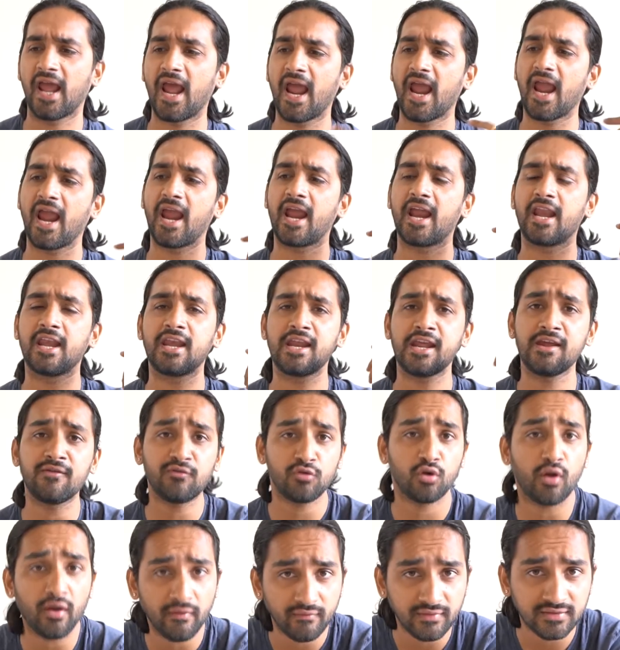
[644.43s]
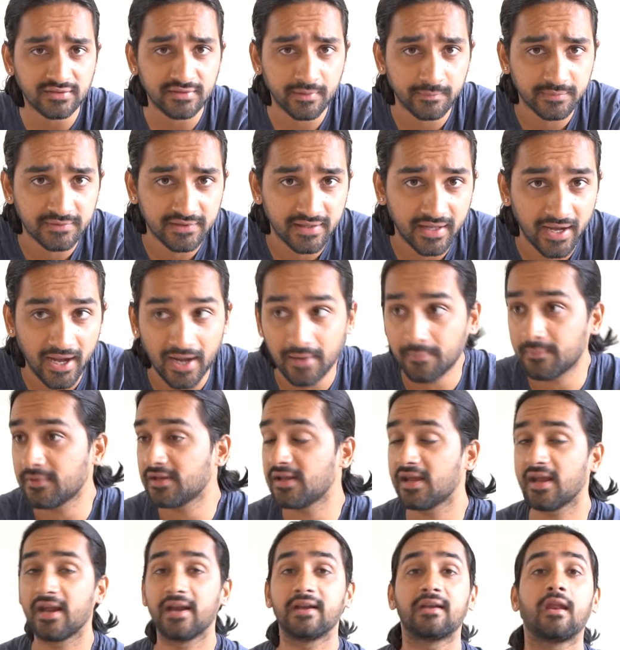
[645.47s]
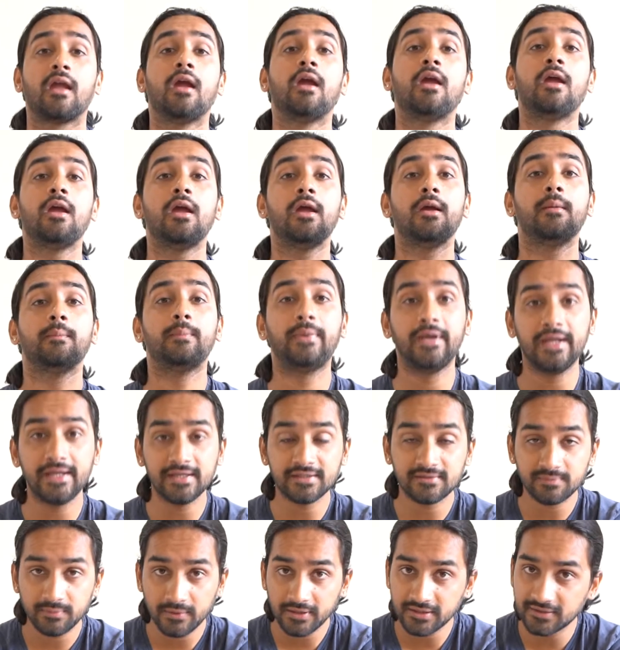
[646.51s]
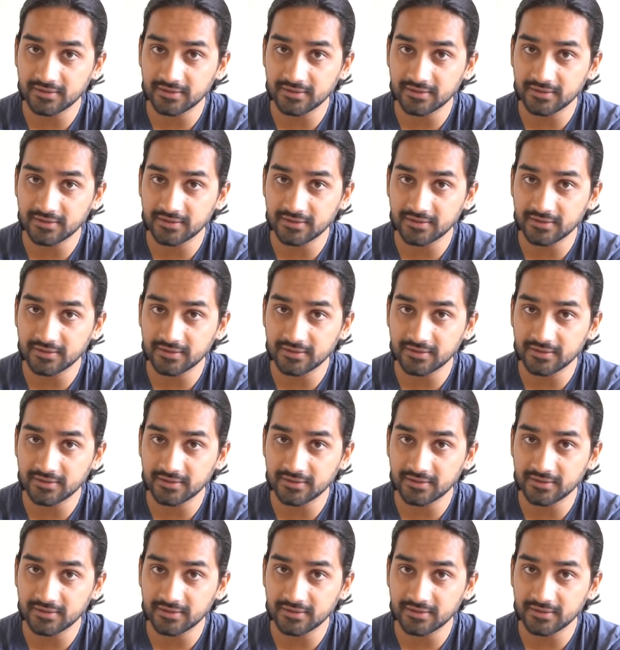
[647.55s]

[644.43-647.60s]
And if you haven't subscribed yet, please